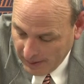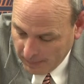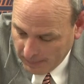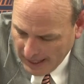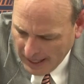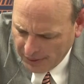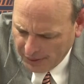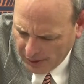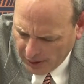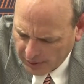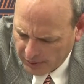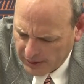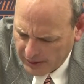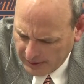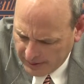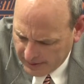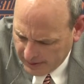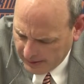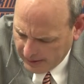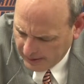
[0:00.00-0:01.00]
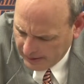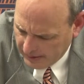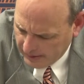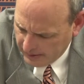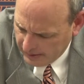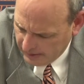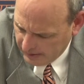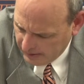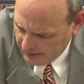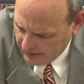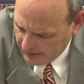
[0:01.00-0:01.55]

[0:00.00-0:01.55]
But I thought that